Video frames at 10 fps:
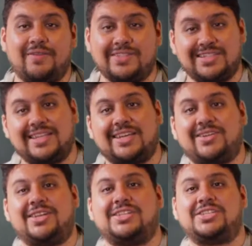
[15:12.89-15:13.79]
Obviously, they
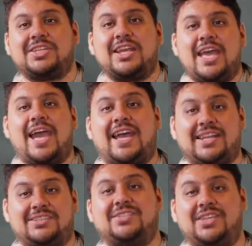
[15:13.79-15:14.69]
couldn't just
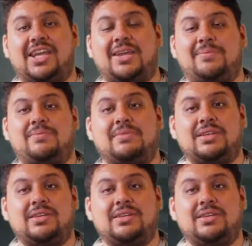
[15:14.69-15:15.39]
add it to the game,